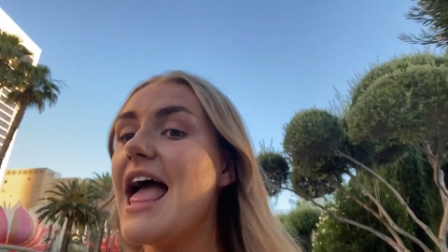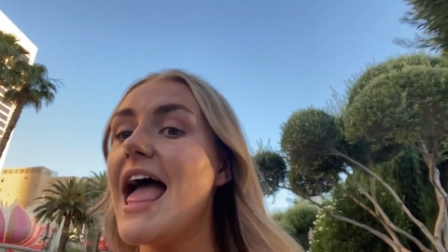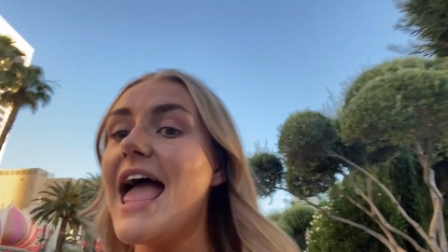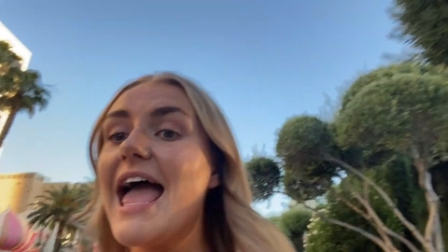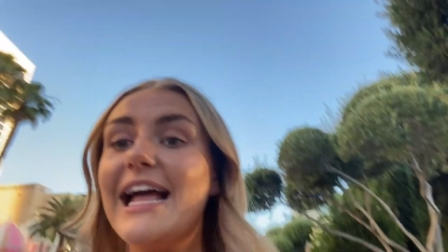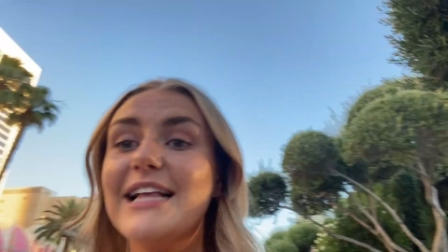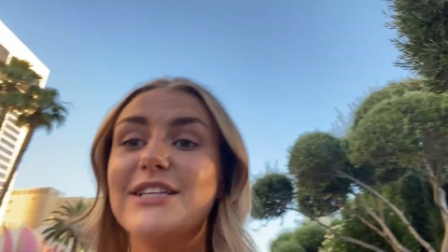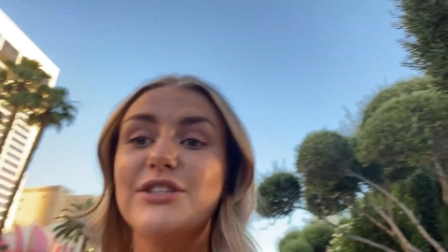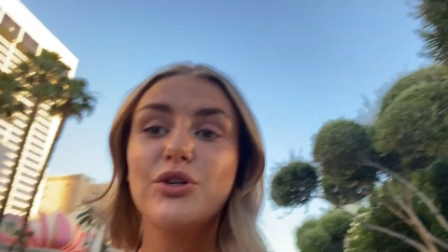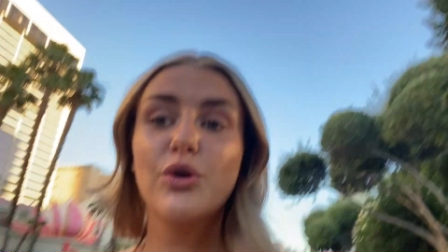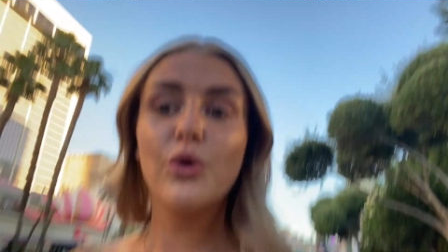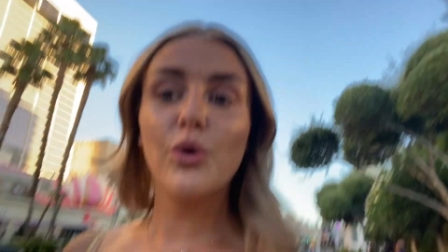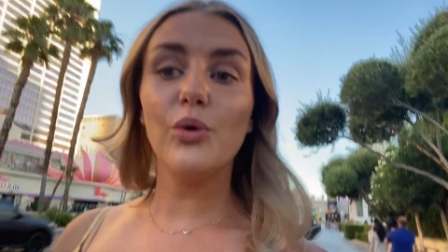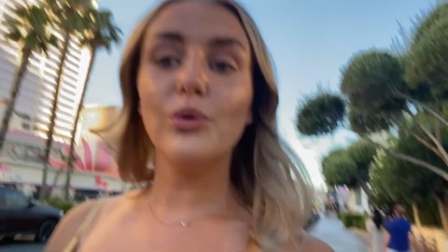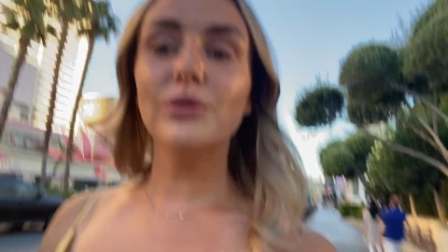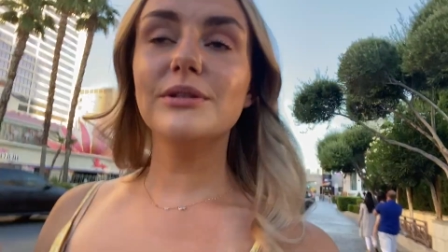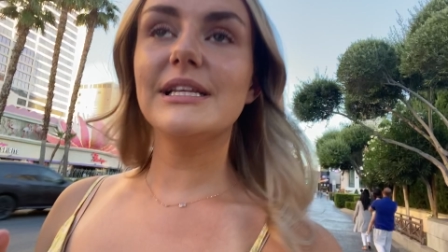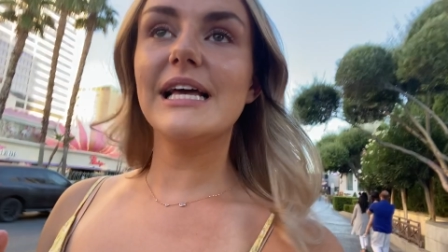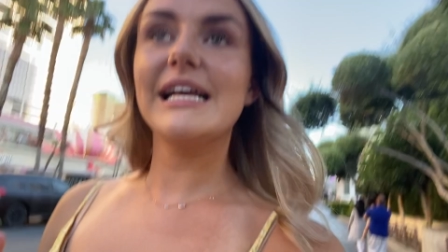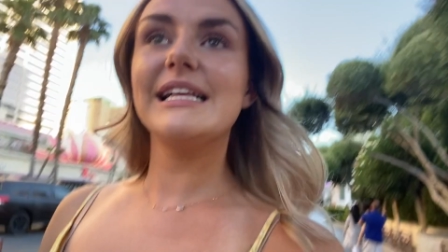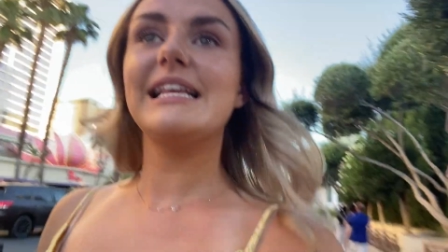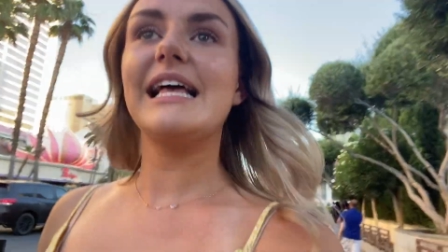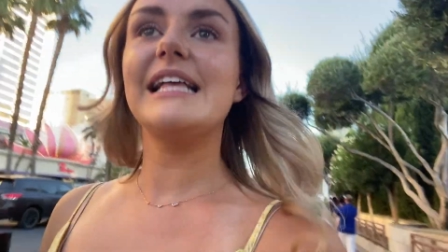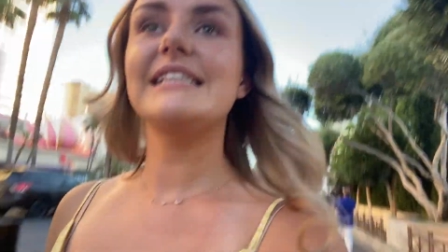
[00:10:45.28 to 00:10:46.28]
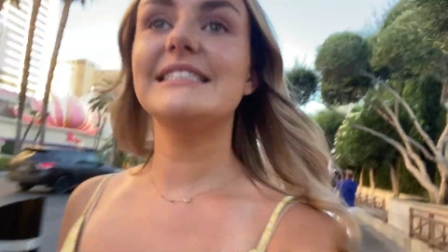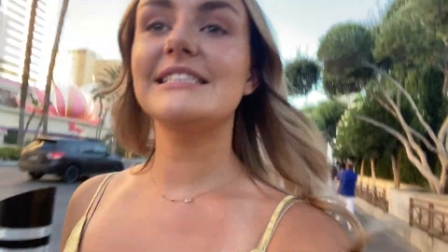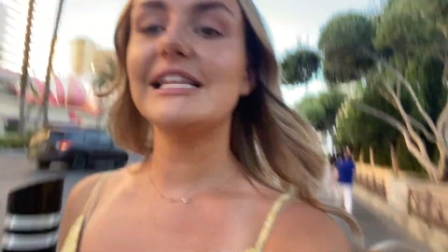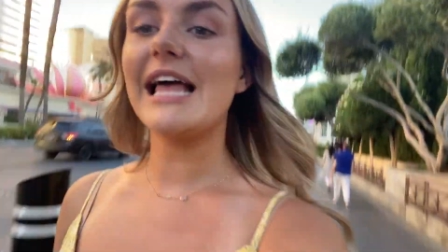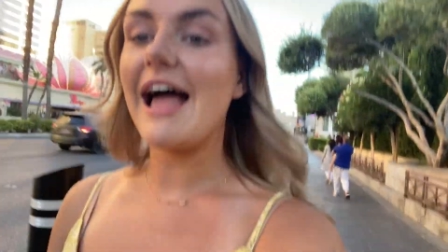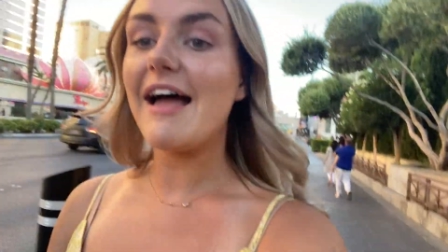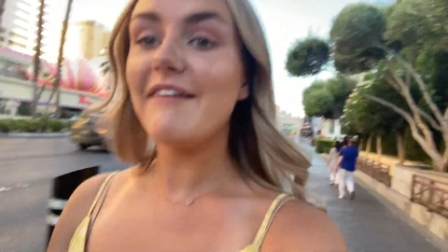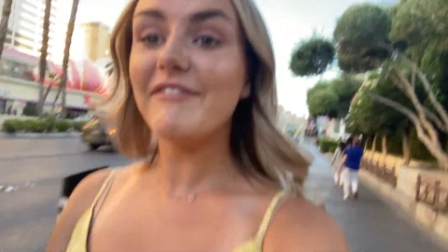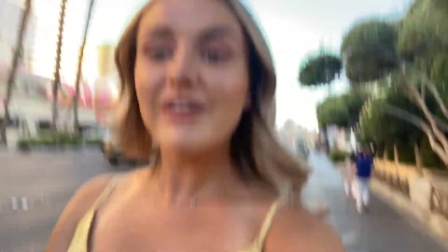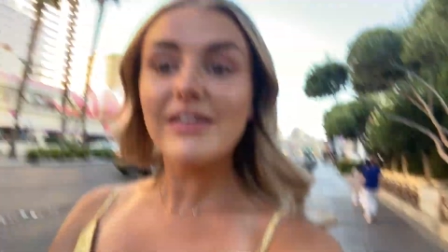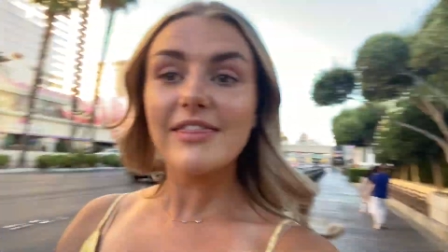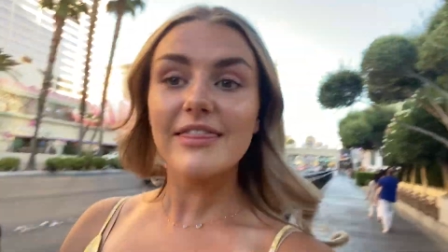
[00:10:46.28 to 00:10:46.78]
It's cool. Okay. It's
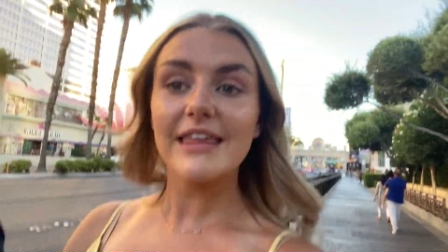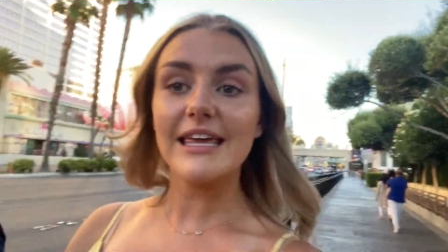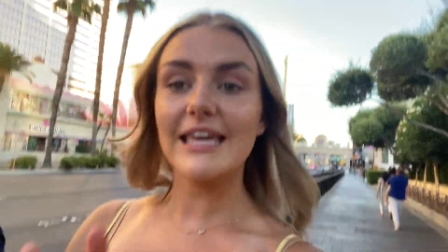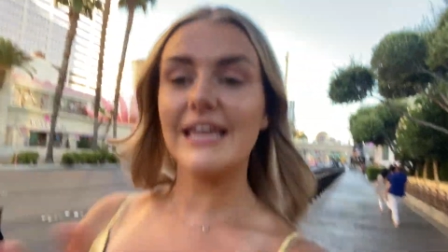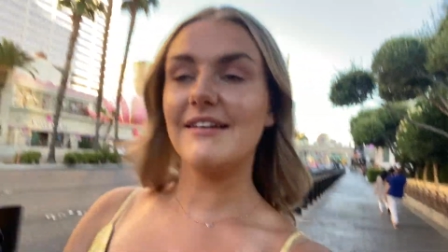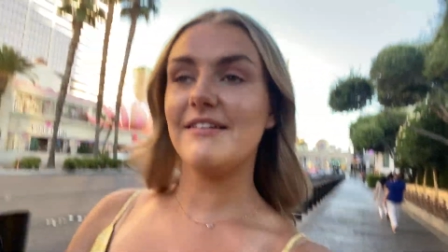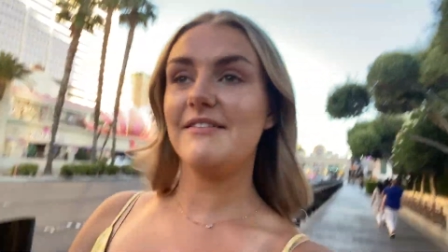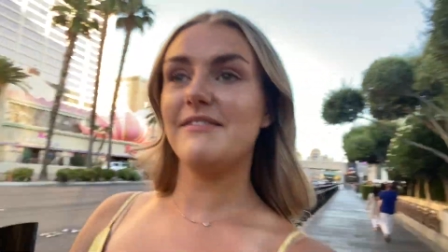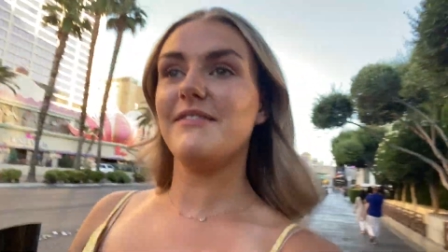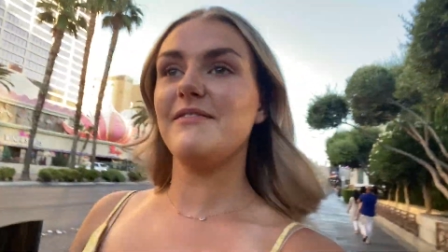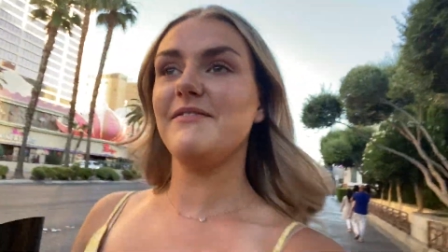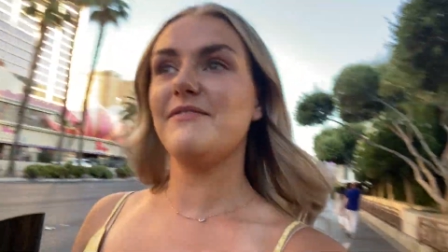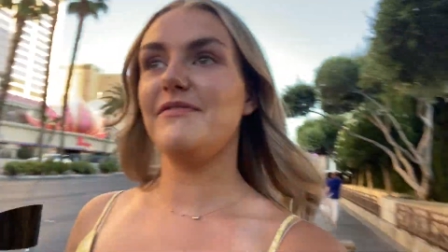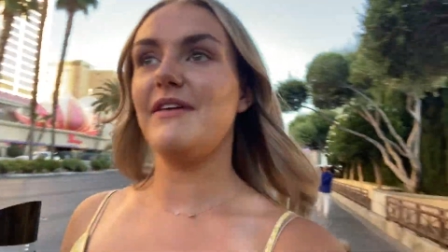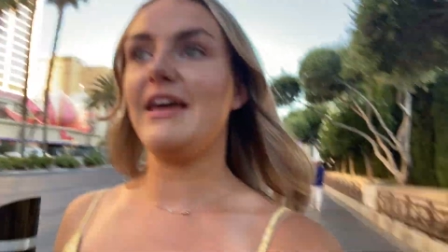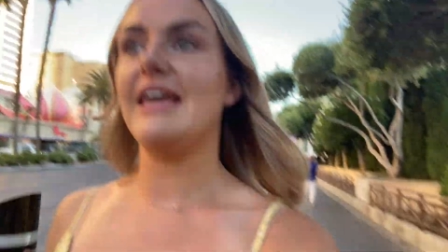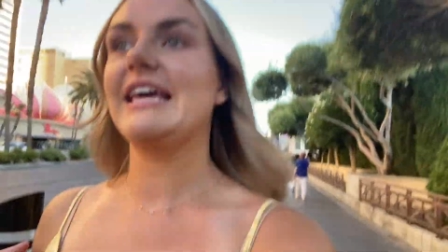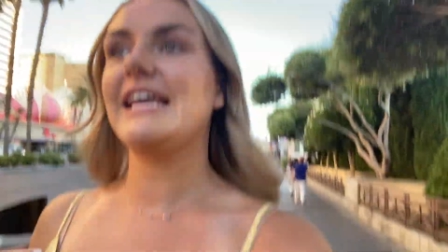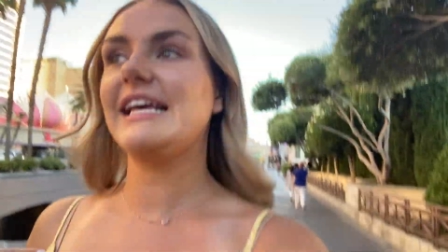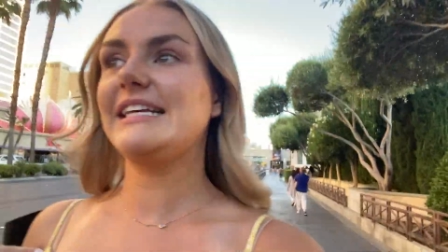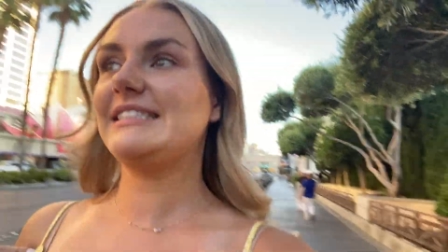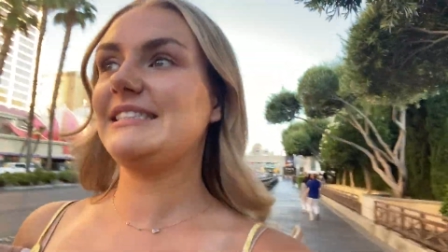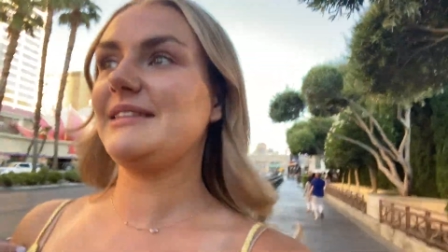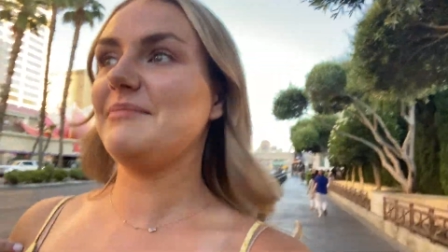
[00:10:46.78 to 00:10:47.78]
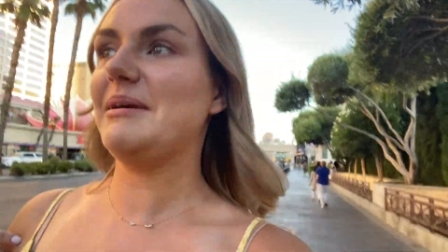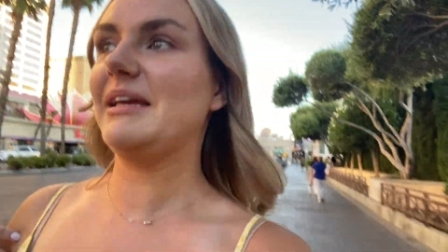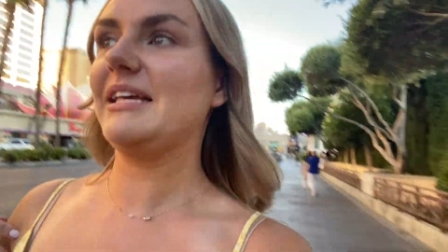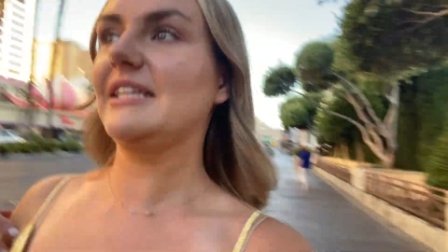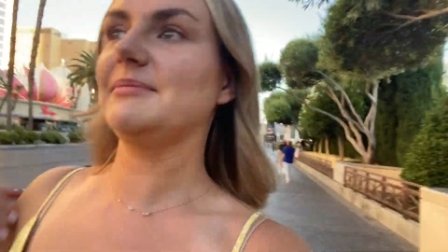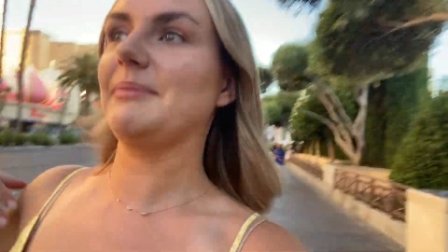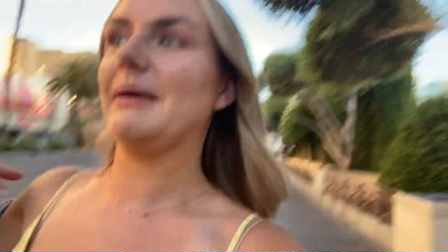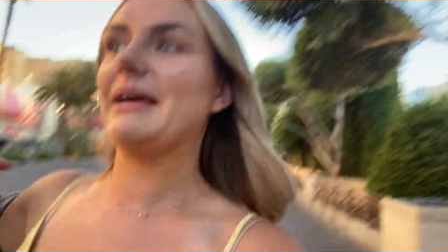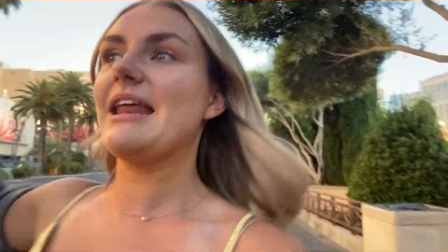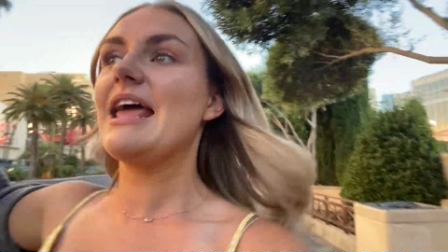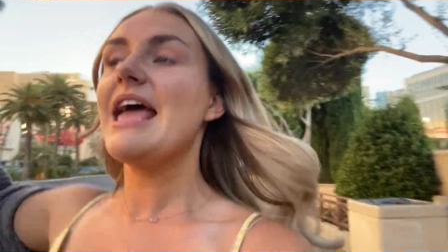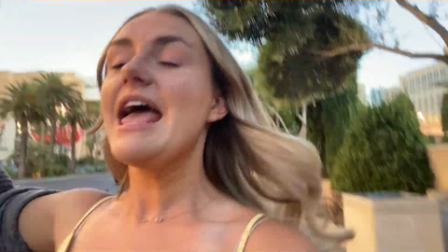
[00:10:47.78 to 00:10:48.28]
everything in Vegas. Let me
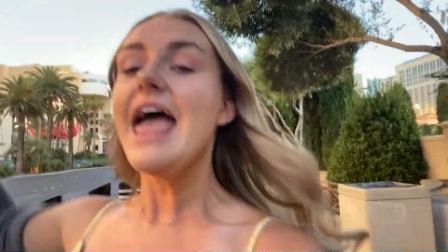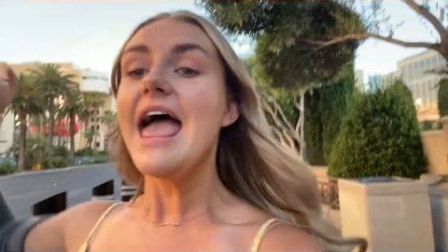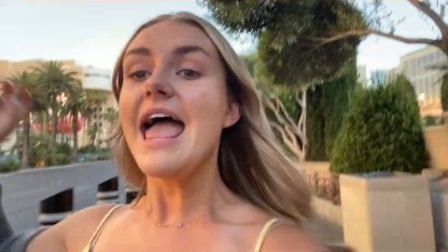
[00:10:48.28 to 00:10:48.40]
explain.